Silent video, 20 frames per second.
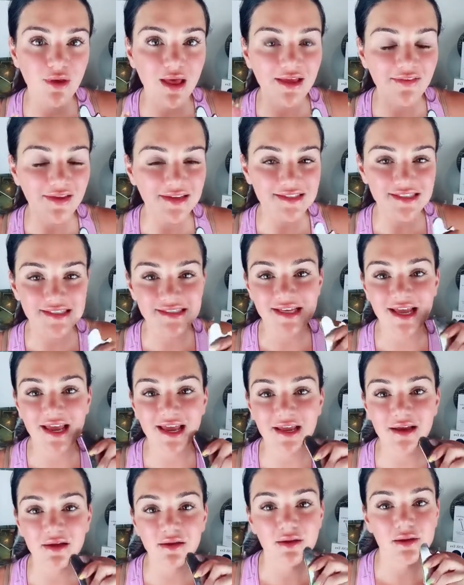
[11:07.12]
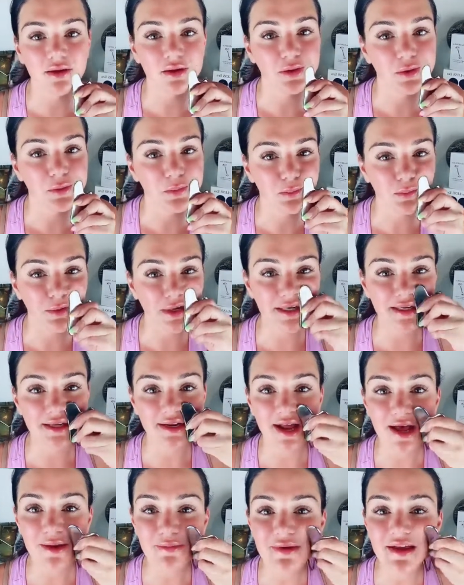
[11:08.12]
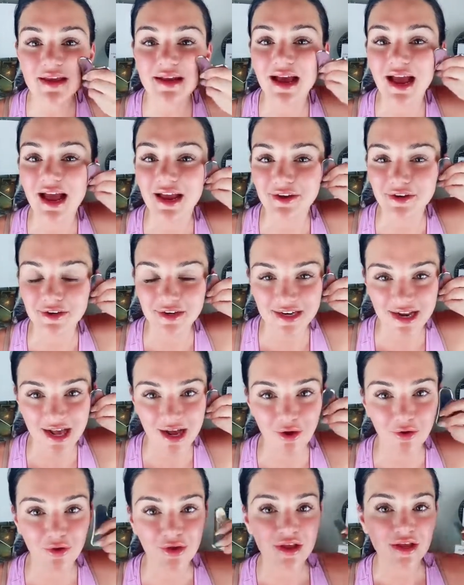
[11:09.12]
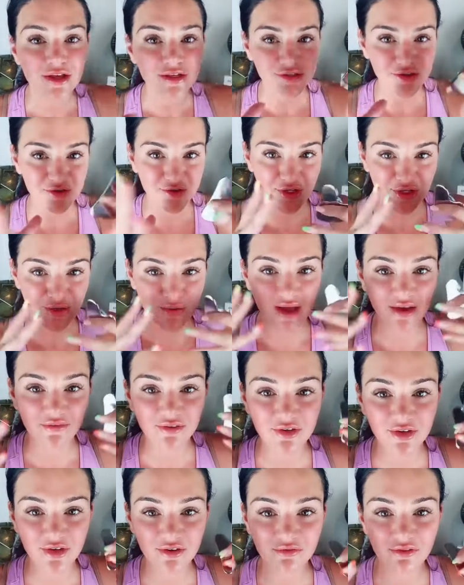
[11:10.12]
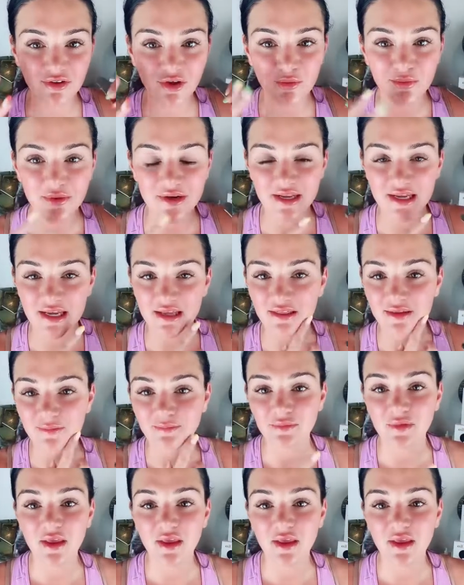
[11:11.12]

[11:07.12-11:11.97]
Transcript: I like to say, break it up and iron it out so that you have a good flow beneath.